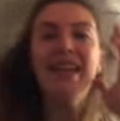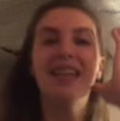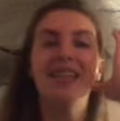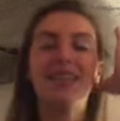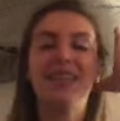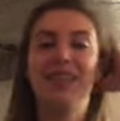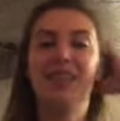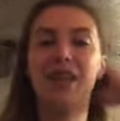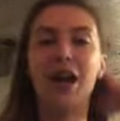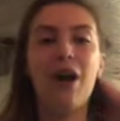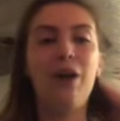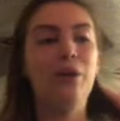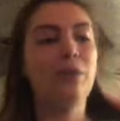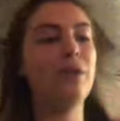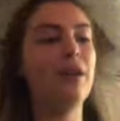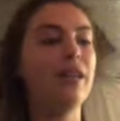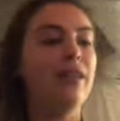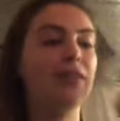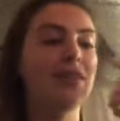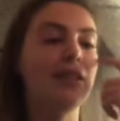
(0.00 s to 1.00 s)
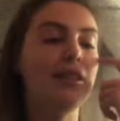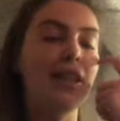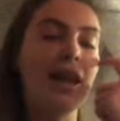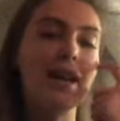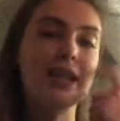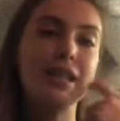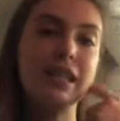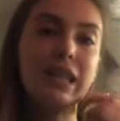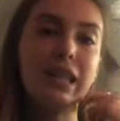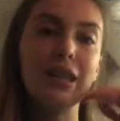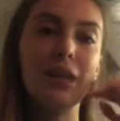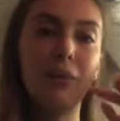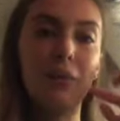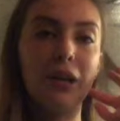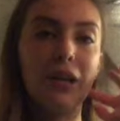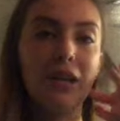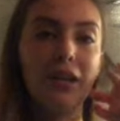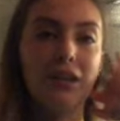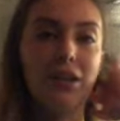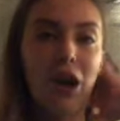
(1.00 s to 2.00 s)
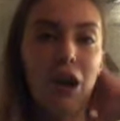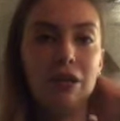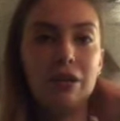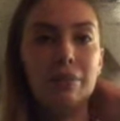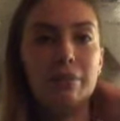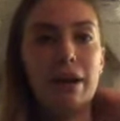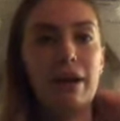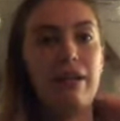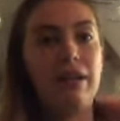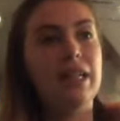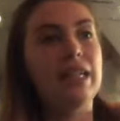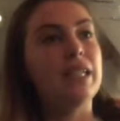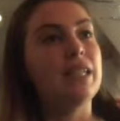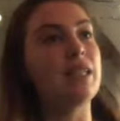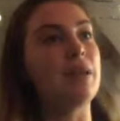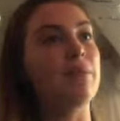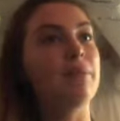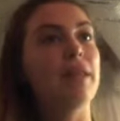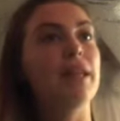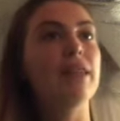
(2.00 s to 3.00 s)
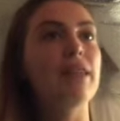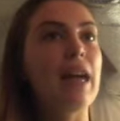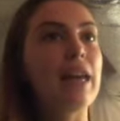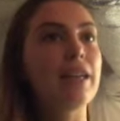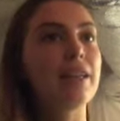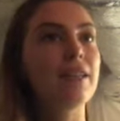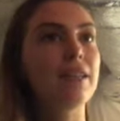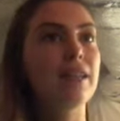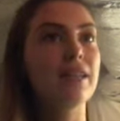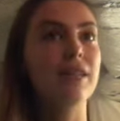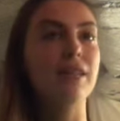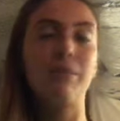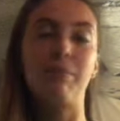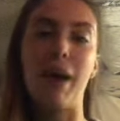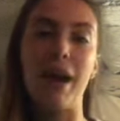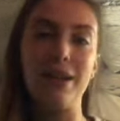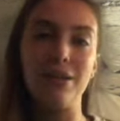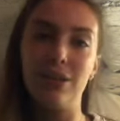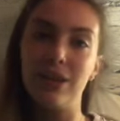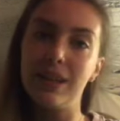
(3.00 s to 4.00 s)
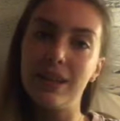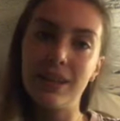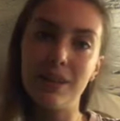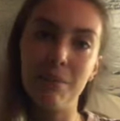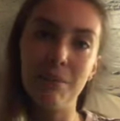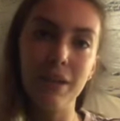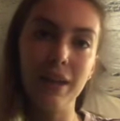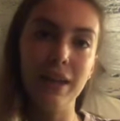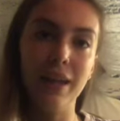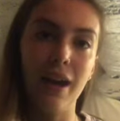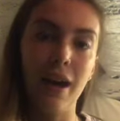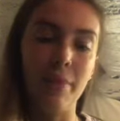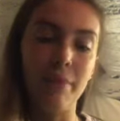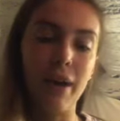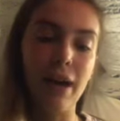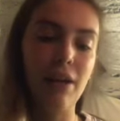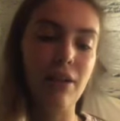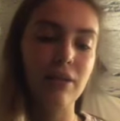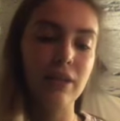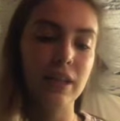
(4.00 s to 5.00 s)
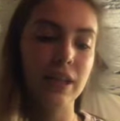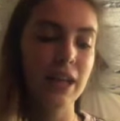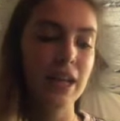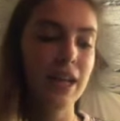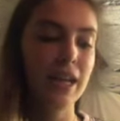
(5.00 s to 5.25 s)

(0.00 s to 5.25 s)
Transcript: So the last thing that we're going to talk about is something that is inspiring to me about